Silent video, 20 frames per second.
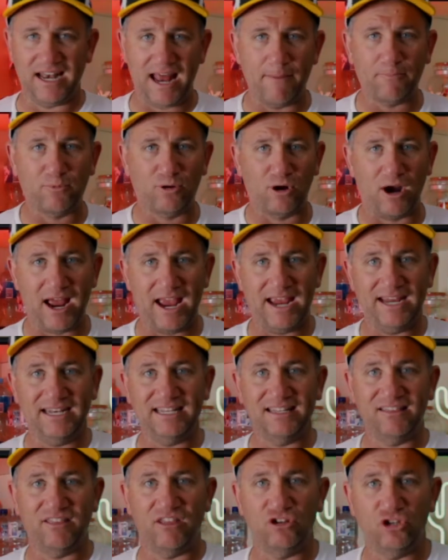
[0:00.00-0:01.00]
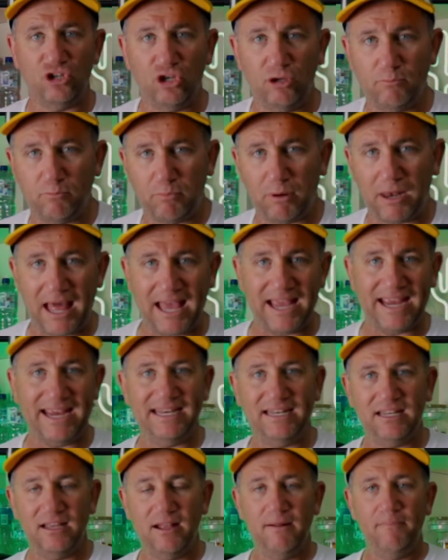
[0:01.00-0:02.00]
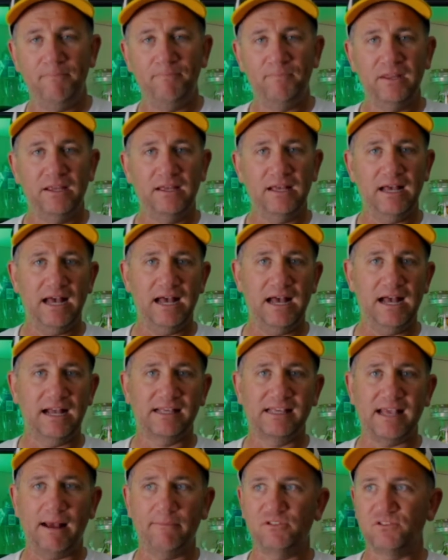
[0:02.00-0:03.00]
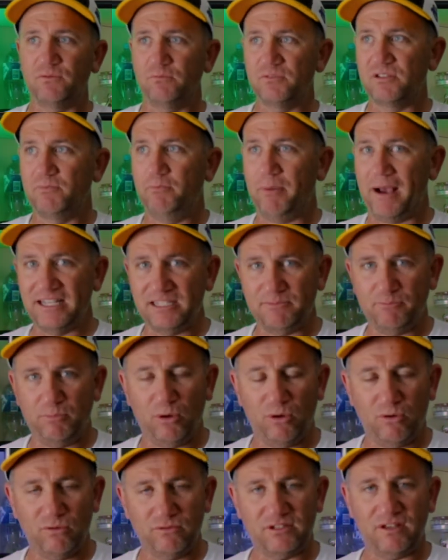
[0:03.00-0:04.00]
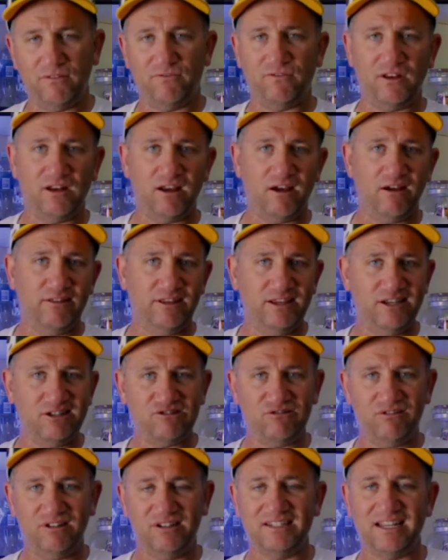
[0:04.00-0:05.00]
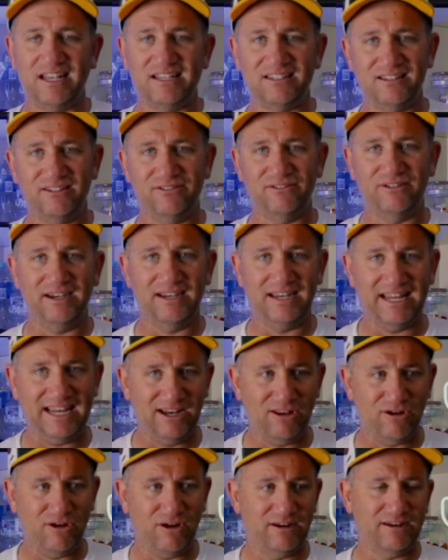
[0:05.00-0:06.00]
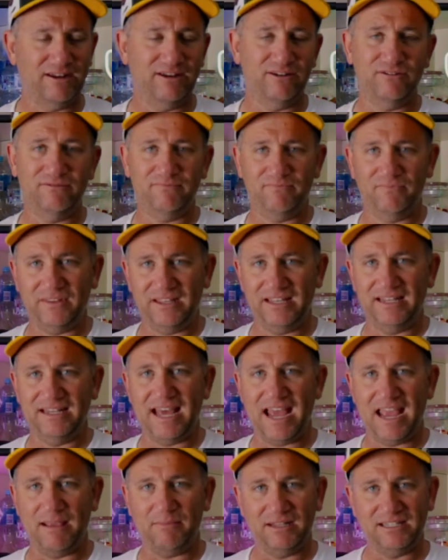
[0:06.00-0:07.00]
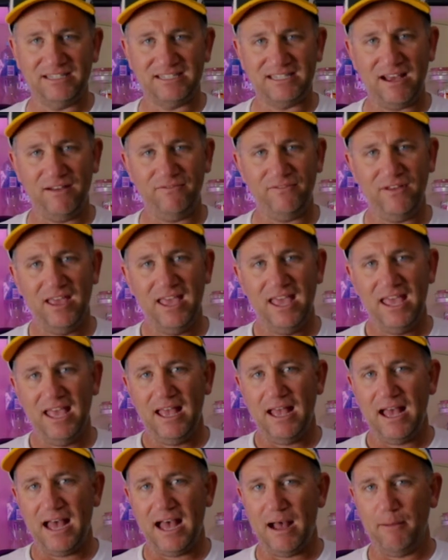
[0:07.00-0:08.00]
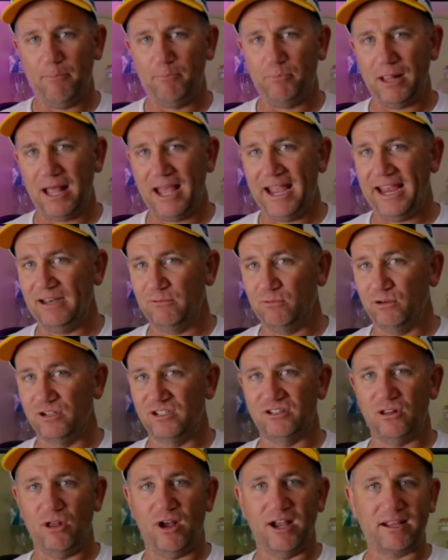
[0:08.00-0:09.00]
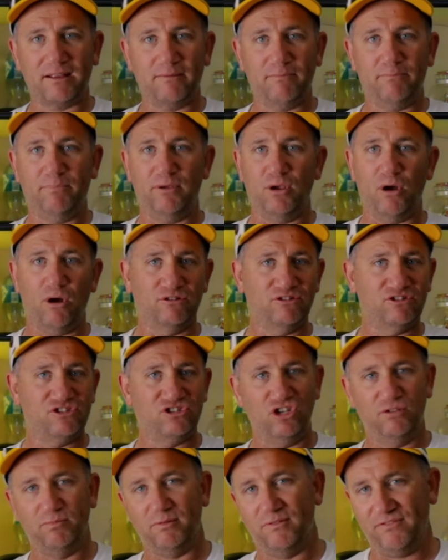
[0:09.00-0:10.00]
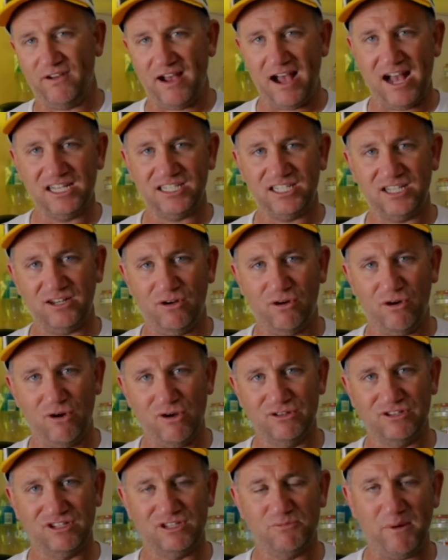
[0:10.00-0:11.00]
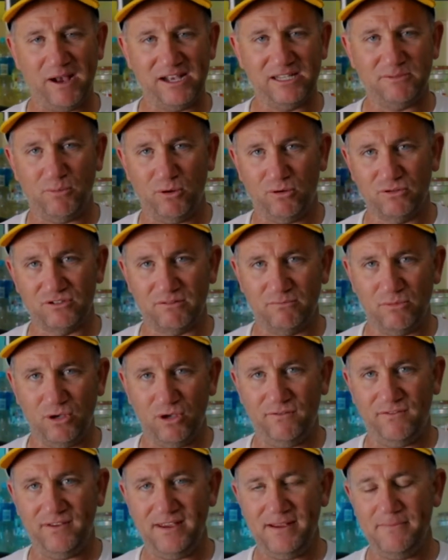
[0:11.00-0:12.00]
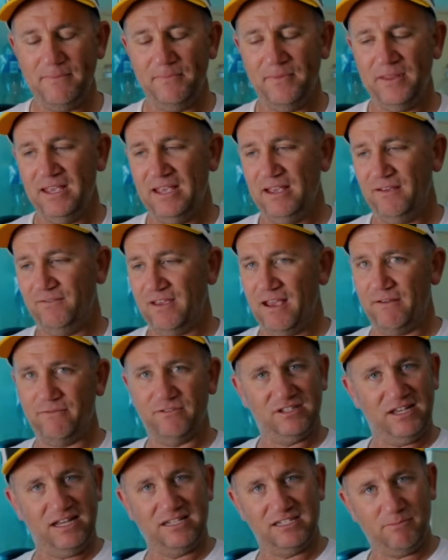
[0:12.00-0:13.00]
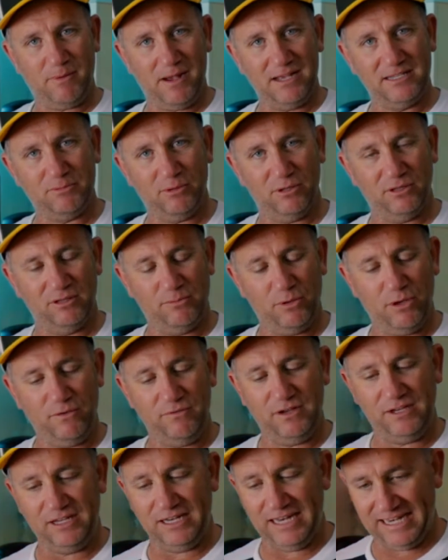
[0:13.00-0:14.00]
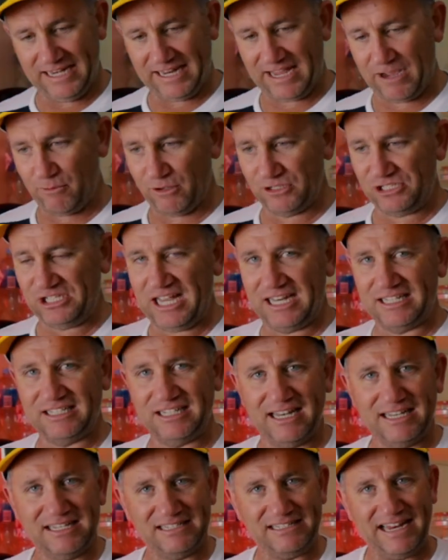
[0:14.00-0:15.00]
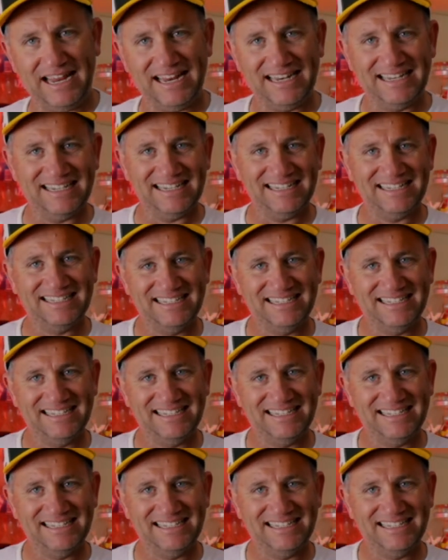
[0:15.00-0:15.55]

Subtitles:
upgrade, the new Plaid. Comes from Spaceballs. If you know the history of Tesla and Elon and naming stuff, Plaid was like beyond super fast on Spaceballs, the movie. If you haven't seen Spaceballs, the movie, you need to go watch that to understand